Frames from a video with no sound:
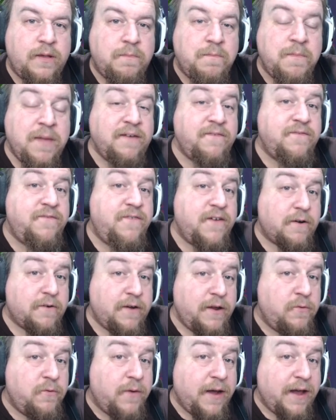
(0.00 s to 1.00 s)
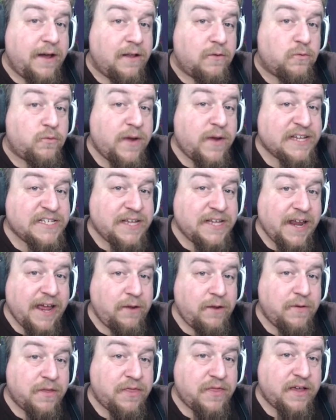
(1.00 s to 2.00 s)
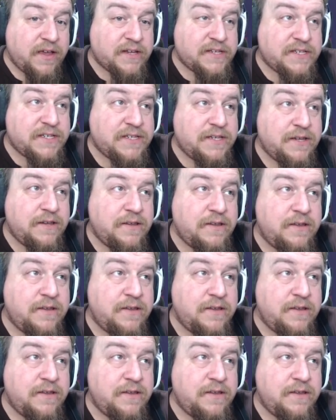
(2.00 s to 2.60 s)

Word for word: may very well resonate with this.